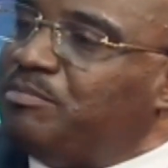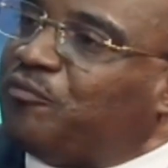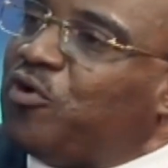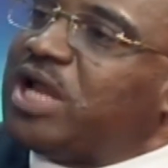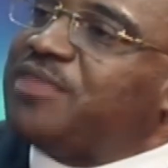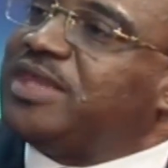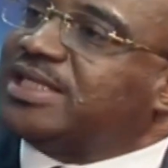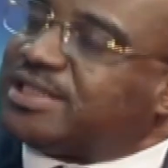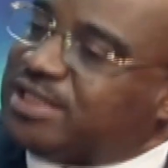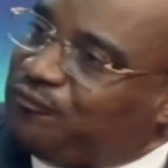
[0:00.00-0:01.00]
Before now, they
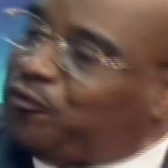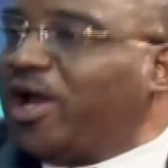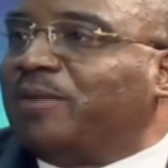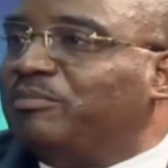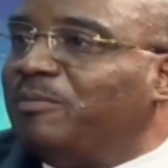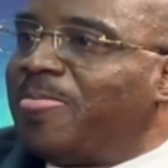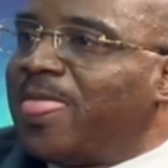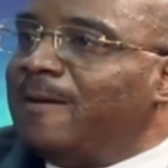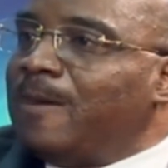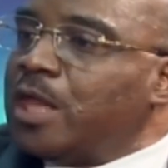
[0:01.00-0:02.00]
seek for help.
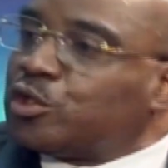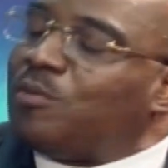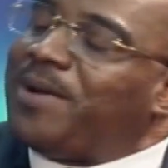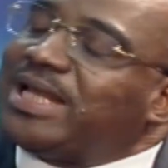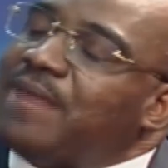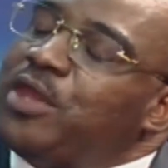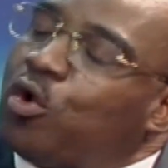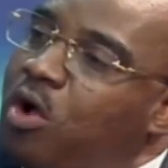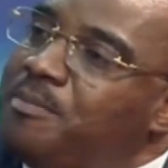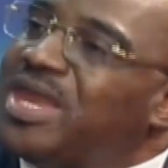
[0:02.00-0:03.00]
So by the time they
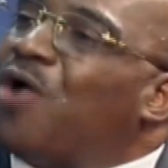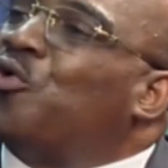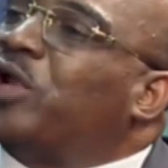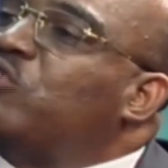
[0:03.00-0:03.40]
come, they are already